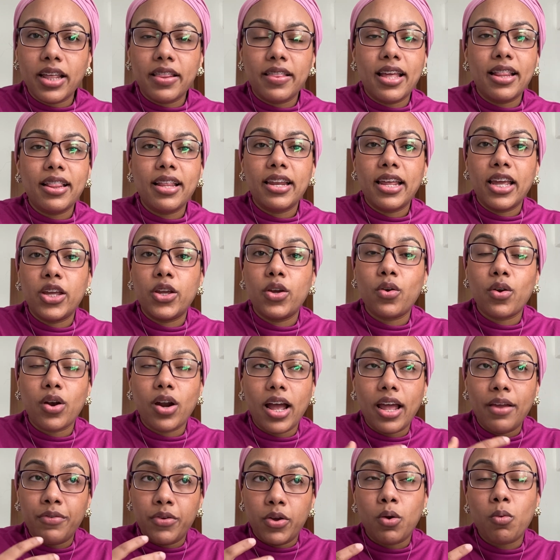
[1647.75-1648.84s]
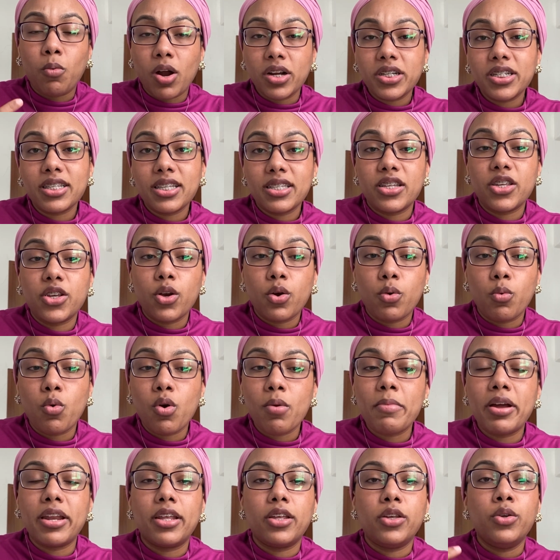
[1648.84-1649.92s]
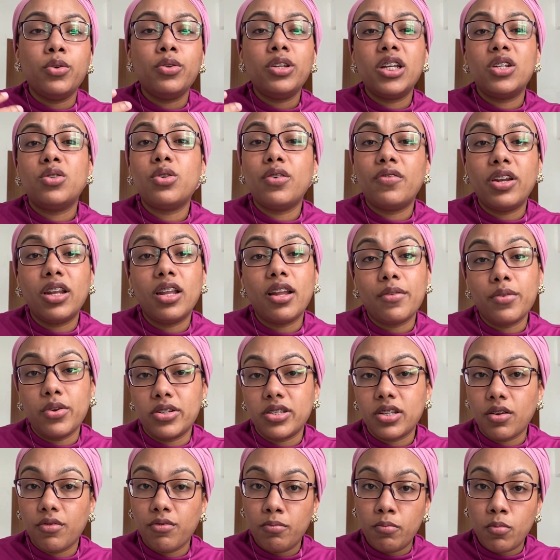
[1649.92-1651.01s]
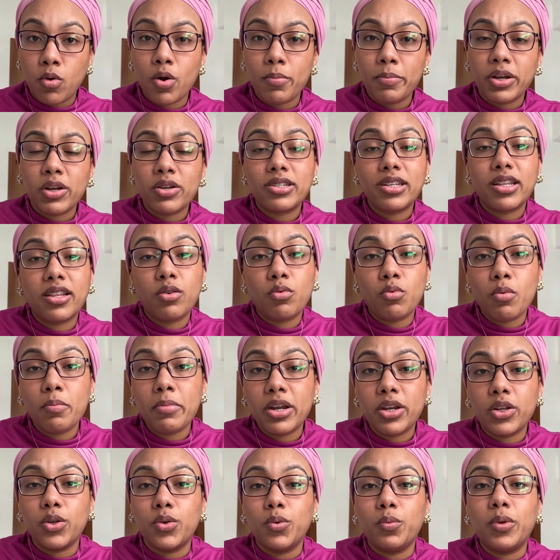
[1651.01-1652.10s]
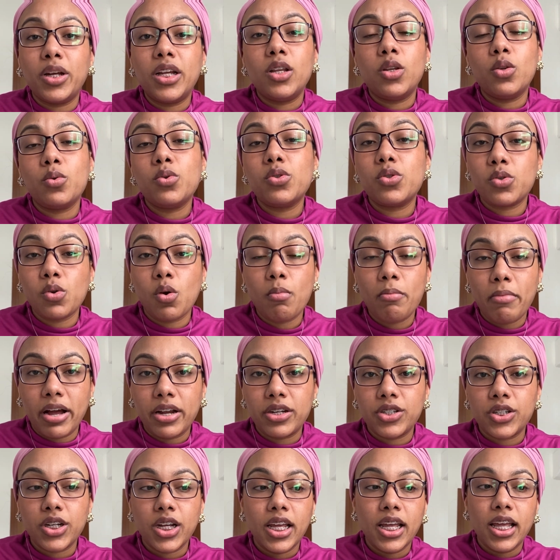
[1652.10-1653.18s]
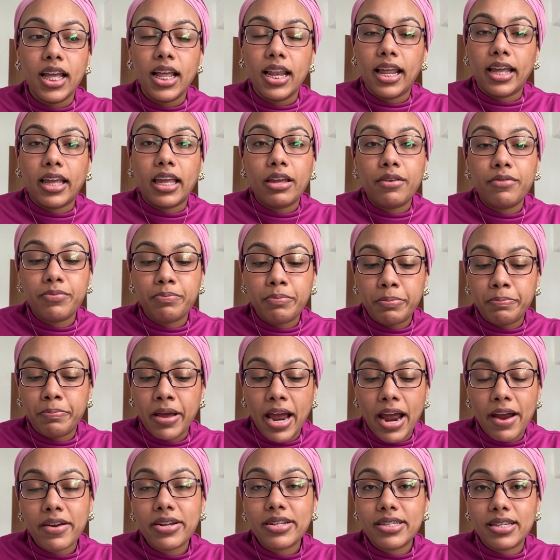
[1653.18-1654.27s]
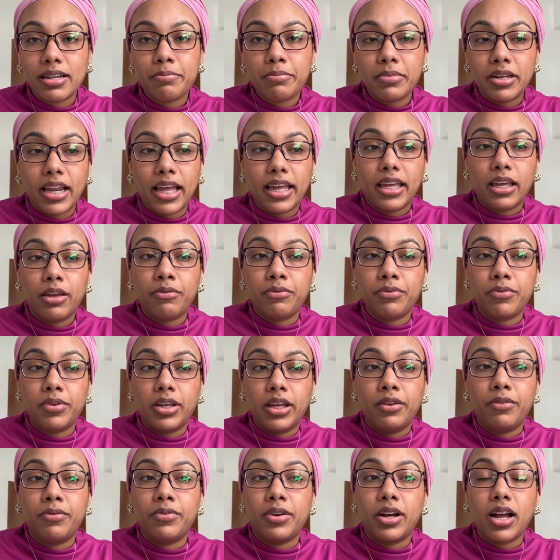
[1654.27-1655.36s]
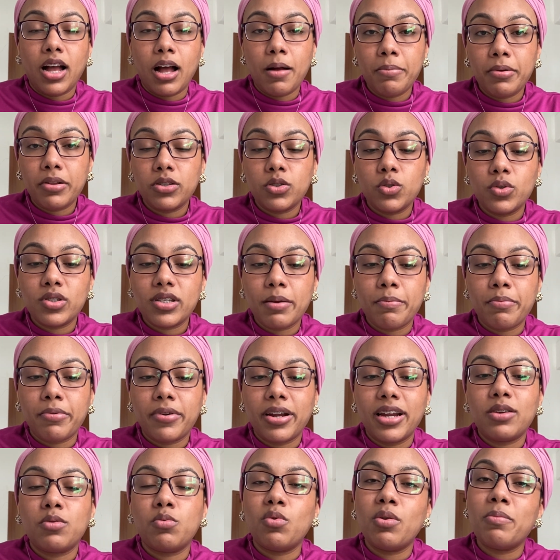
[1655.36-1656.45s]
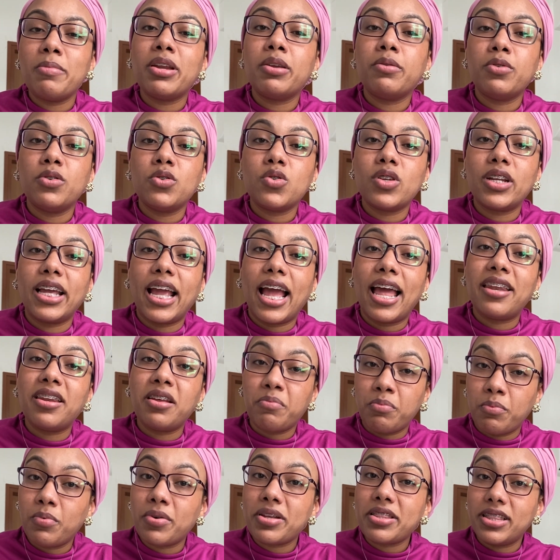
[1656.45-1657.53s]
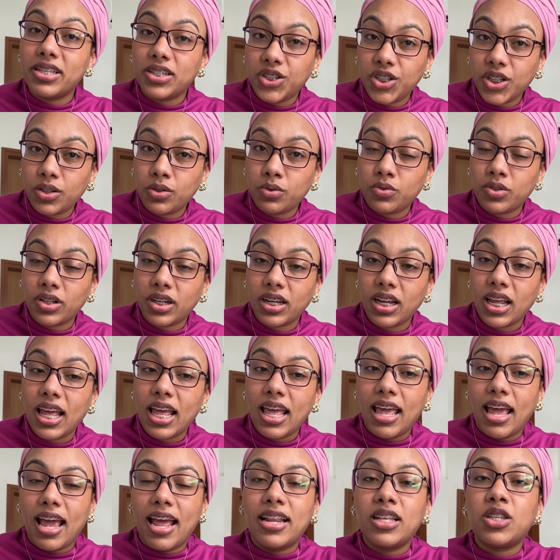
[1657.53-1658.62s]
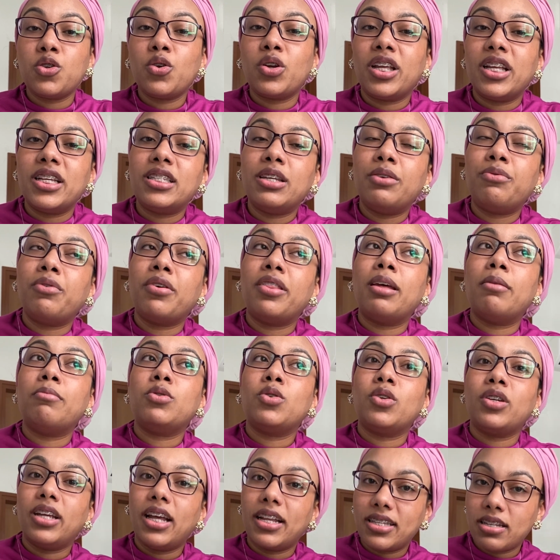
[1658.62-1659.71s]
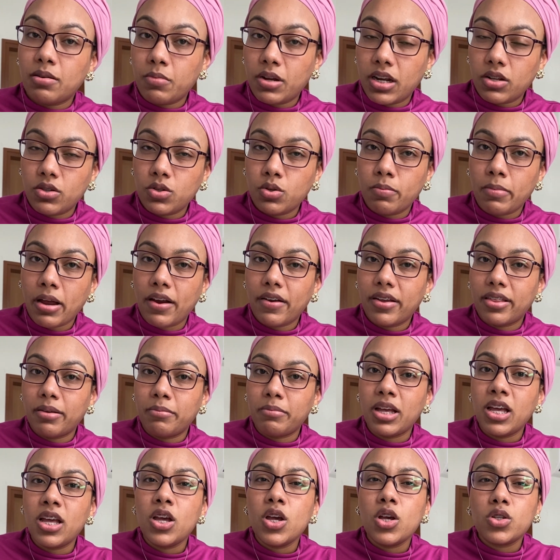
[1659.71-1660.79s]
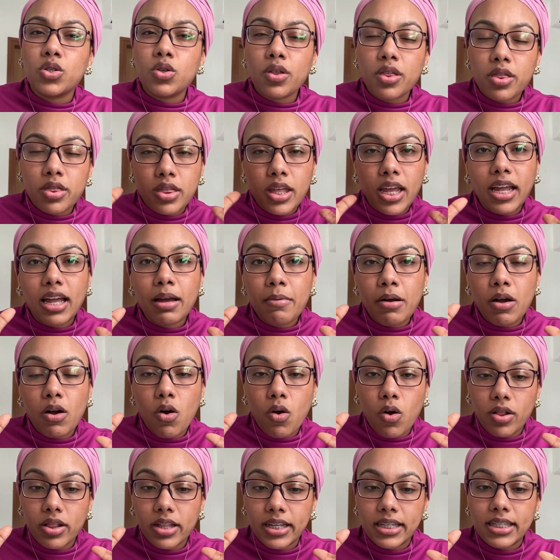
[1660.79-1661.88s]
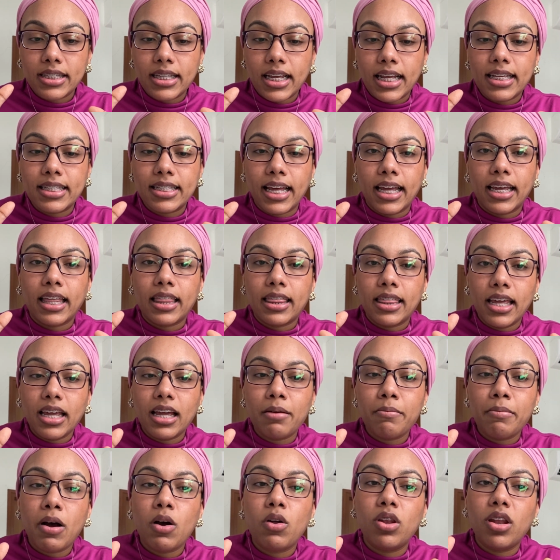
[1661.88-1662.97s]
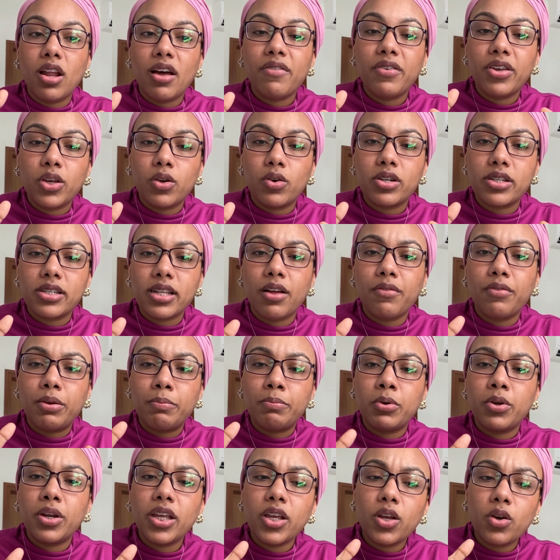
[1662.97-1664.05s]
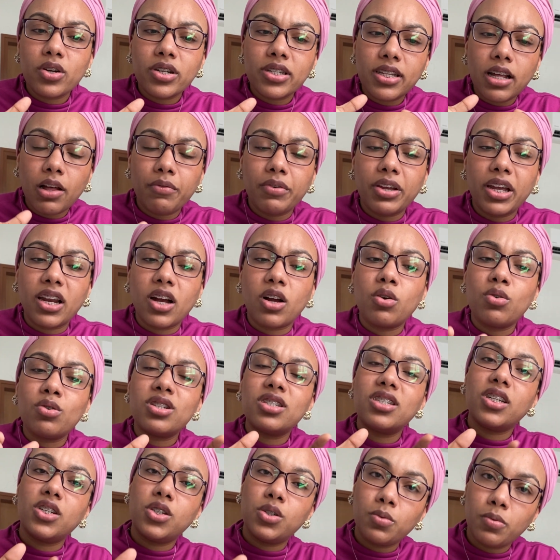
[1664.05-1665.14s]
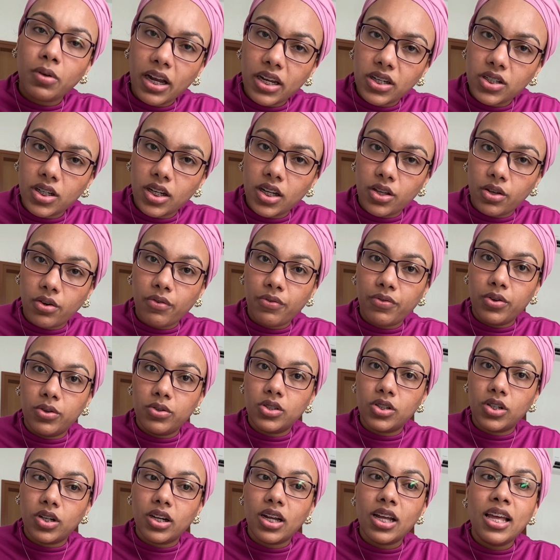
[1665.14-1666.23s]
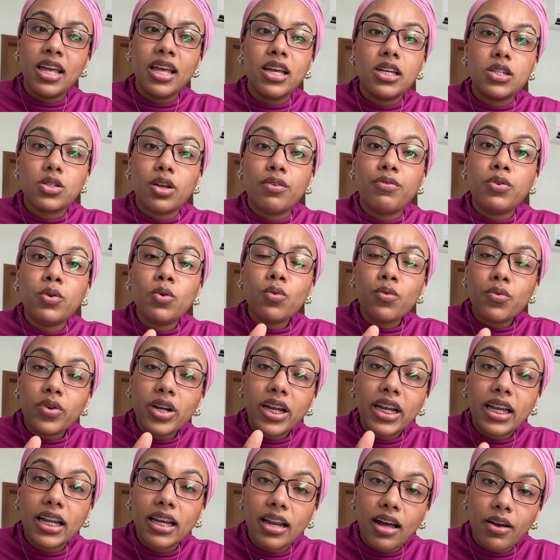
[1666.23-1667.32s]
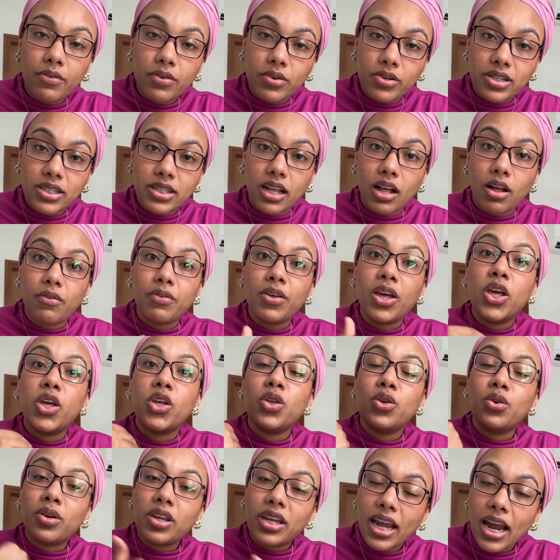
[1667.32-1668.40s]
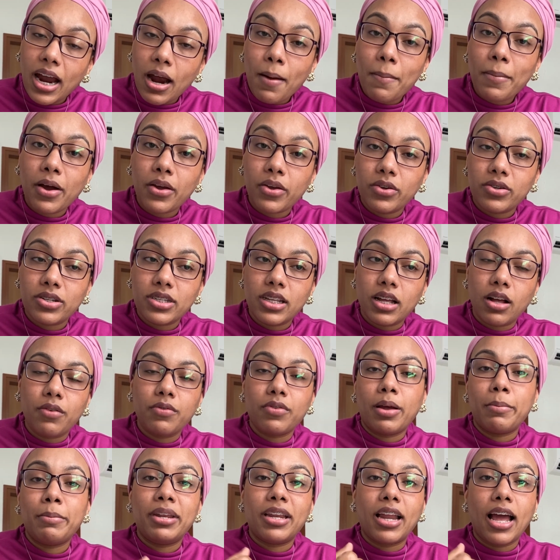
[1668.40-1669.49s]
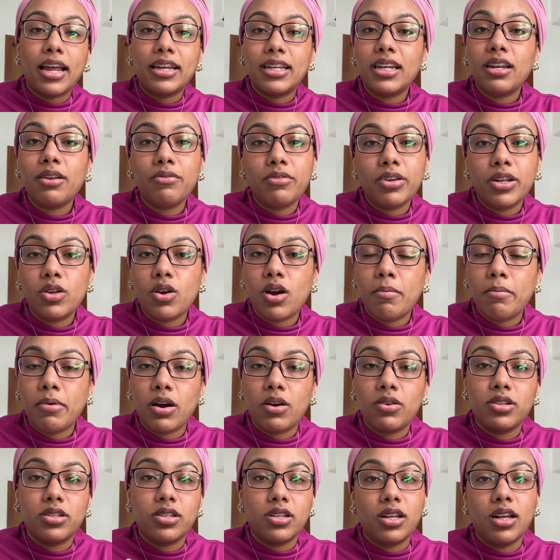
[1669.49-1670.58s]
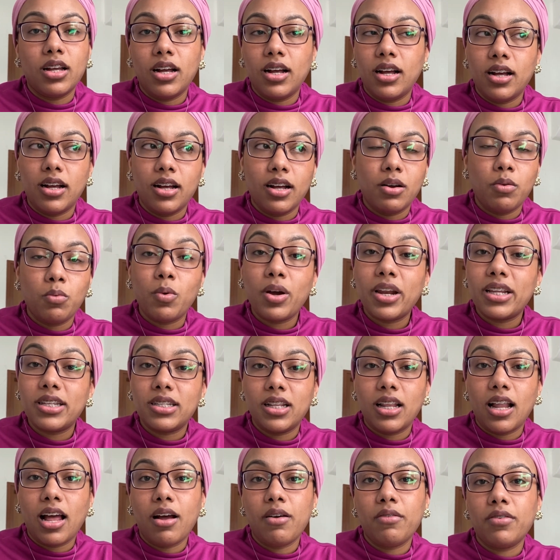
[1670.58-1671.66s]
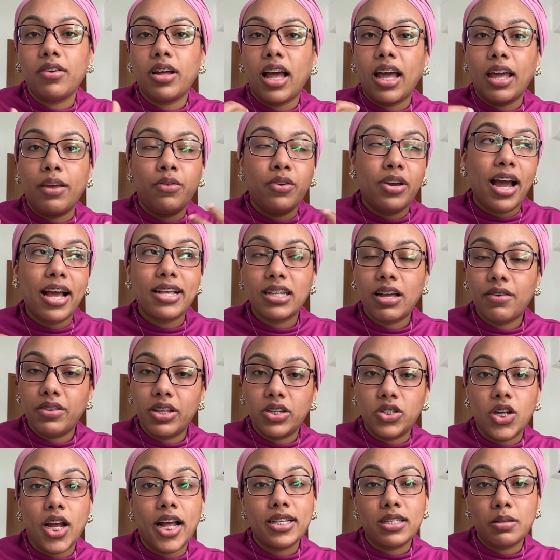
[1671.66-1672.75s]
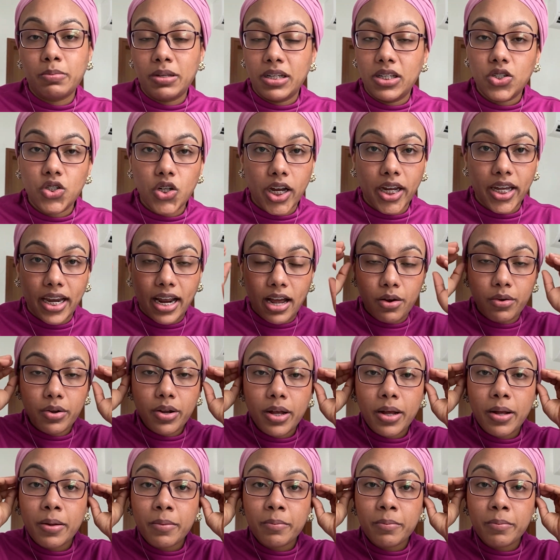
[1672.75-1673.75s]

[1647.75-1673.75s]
At the end of the day, if you're watching this and you're a woman, you need to even love yourself more, because as a woman, we lose so much. Like, if parents, like if a couple do separate, women usually end up with the children, and it's not easy for them to get someone else to marry them. So think about all these things. Like, think about loving yourself and putting yourself in a good situation in your future. So if you really love yourself, you care about yourself. I mean, I did a video about what is love. If you guys have the chance, please check it out.